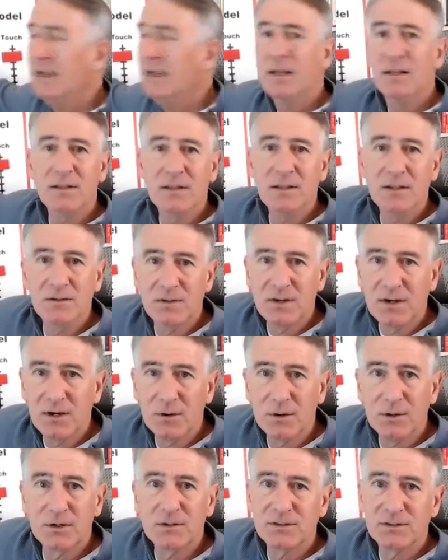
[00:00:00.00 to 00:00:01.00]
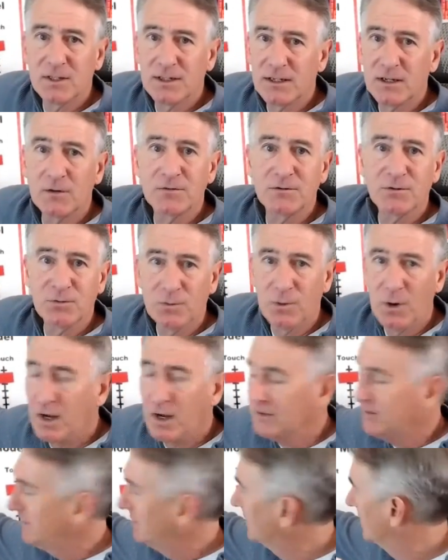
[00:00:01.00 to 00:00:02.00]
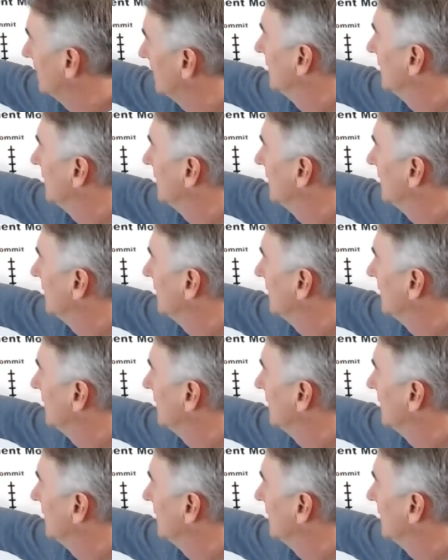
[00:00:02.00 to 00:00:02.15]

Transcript: and these areas like of trust